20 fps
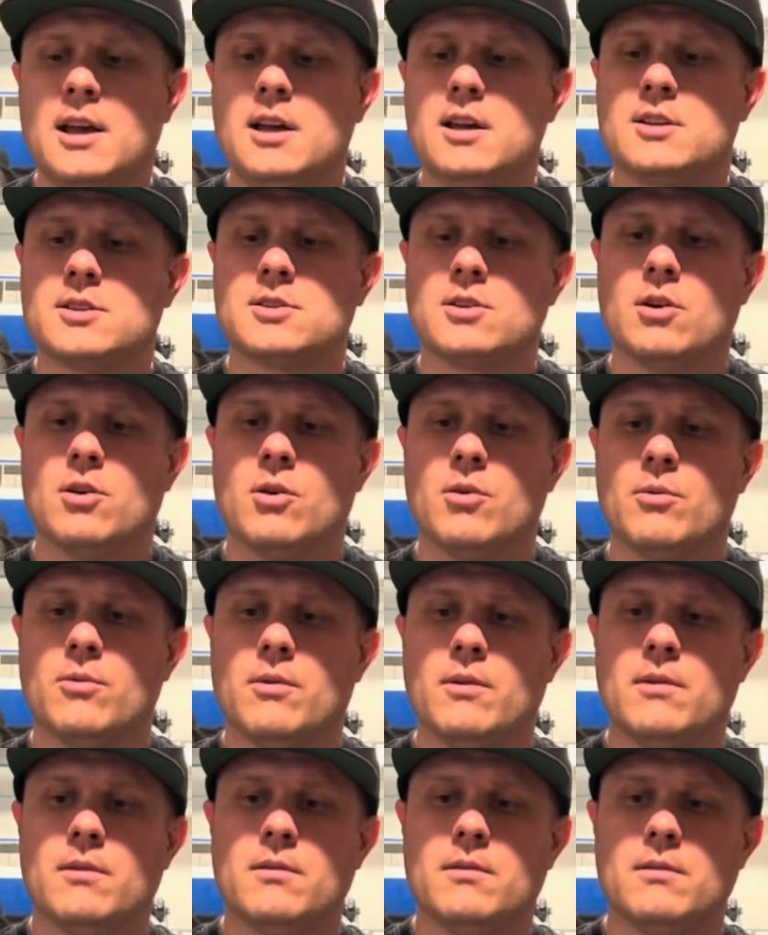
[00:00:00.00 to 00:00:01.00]
So
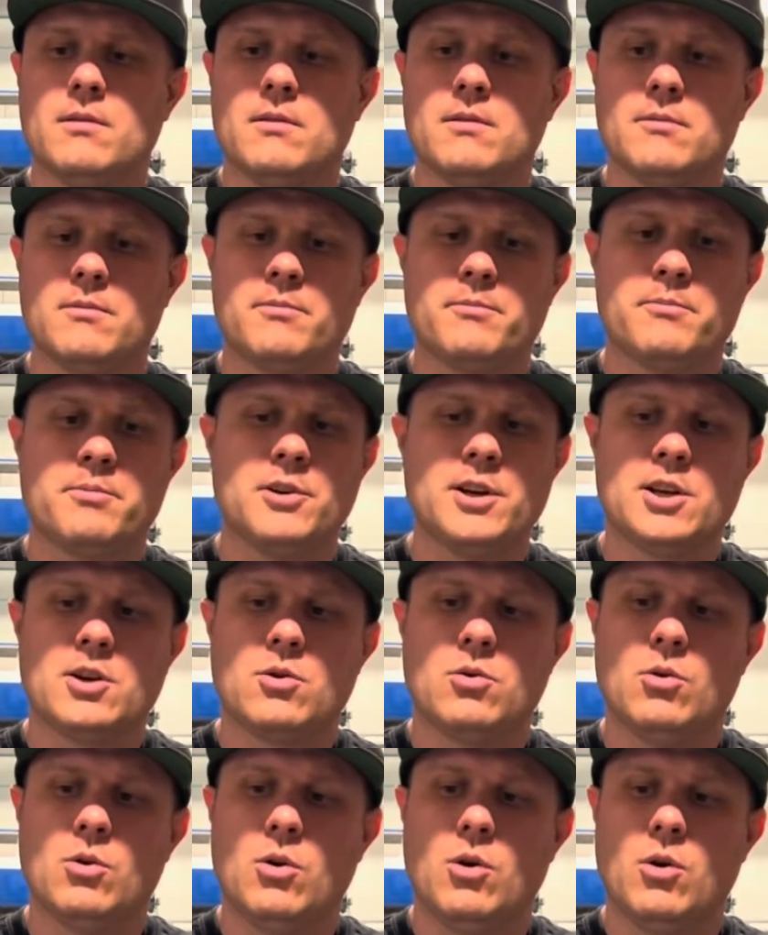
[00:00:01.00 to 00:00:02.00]
pretty
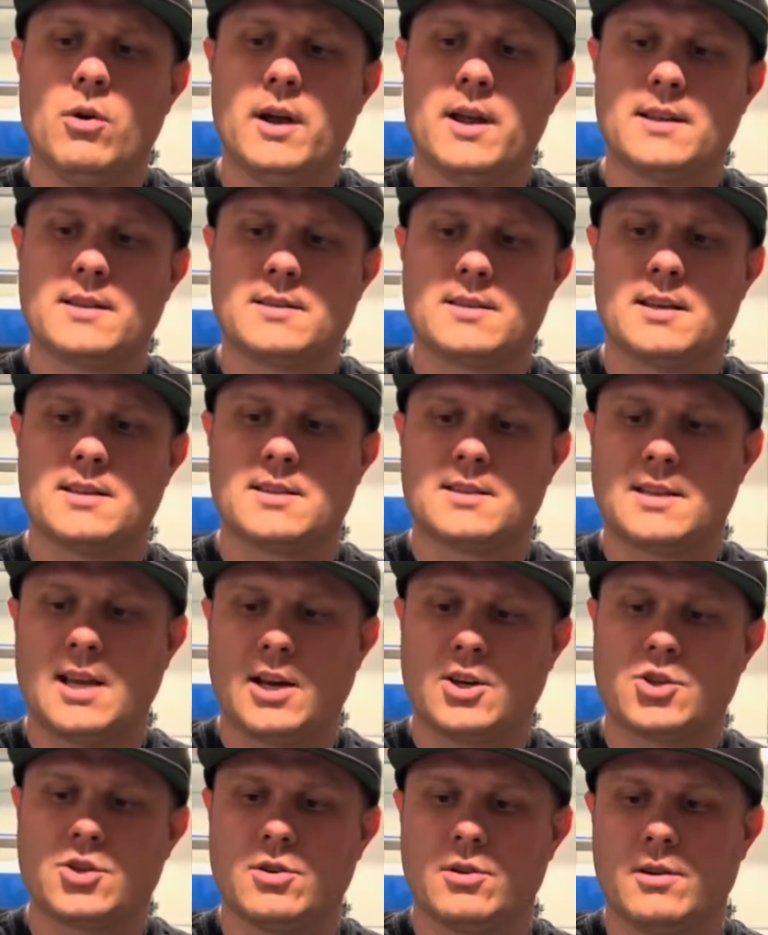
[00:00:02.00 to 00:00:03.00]
cool. It's
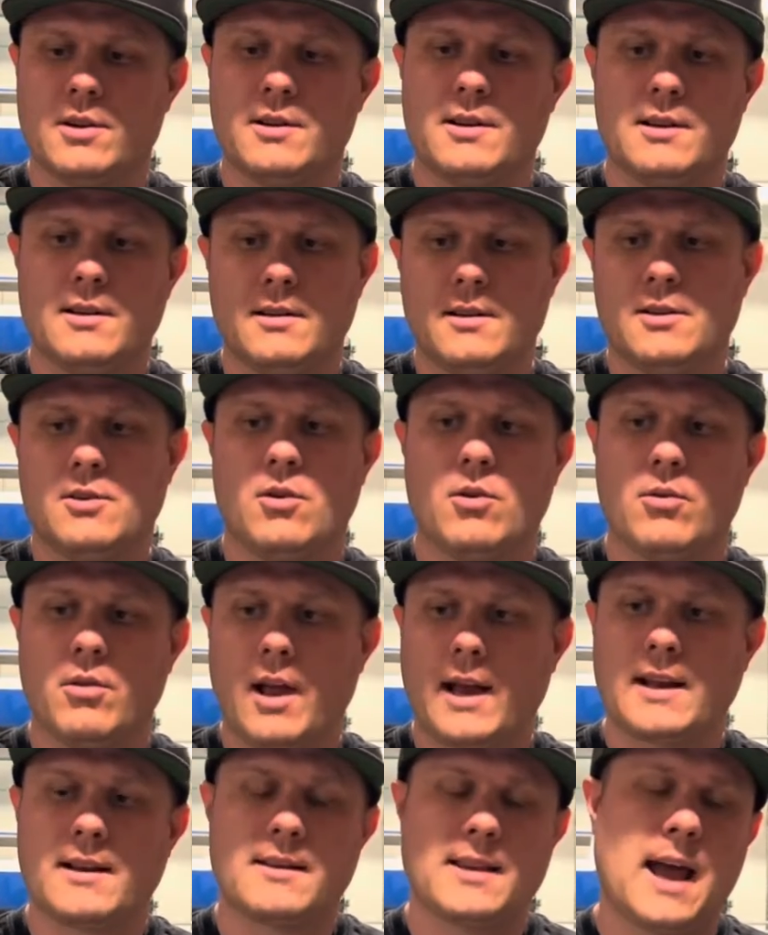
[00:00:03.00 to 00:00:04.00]
textured,
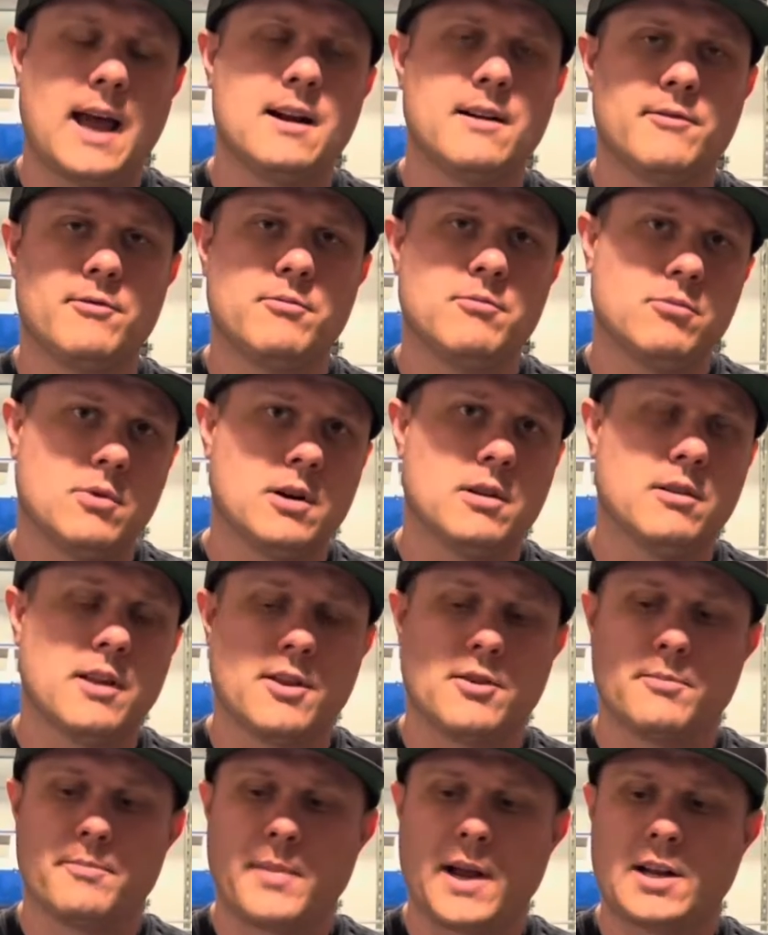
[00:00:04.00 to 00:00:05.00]
like that of what a
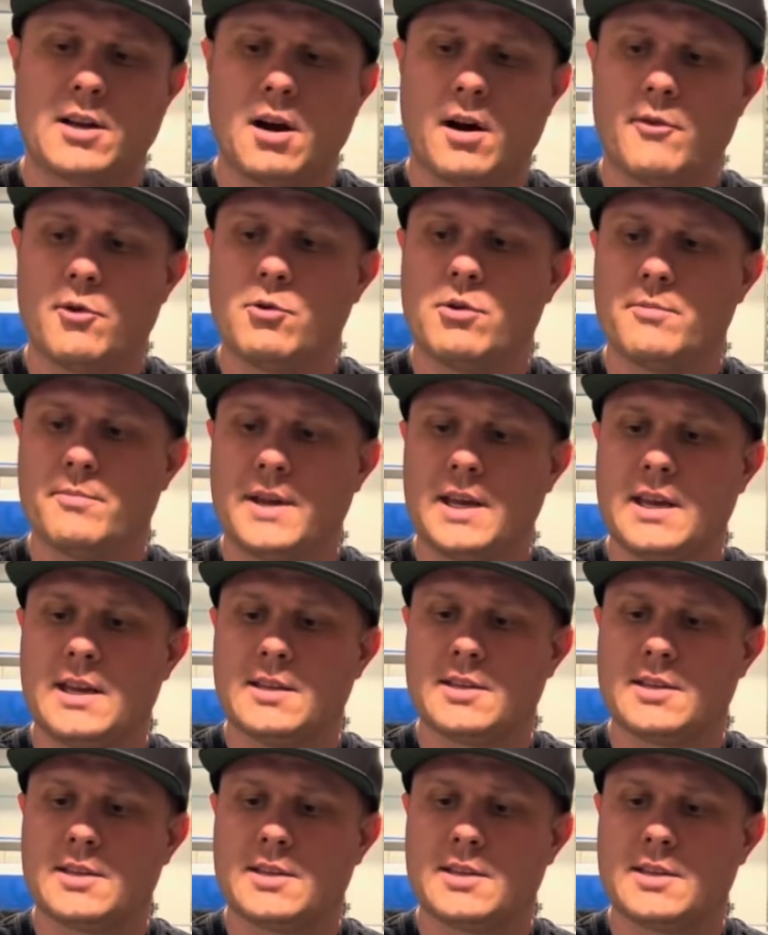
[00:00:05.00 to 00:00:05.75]
leather bed cover would be.